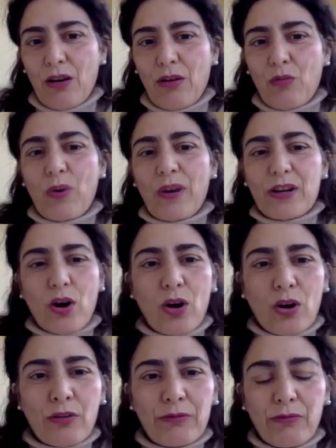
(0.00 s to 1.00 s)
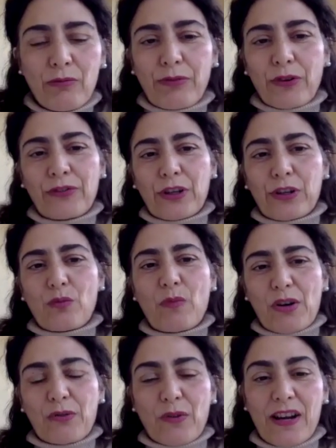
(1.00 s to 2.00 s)
we know from the
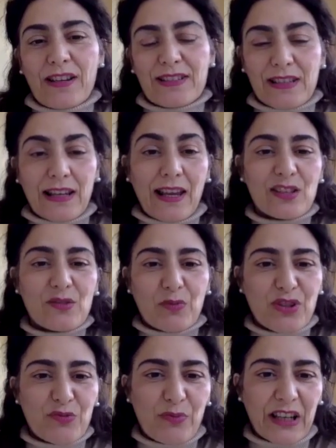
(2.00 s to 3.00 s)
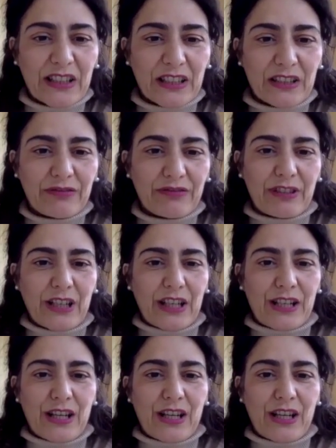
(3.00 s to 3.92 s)
human rights lens perspective that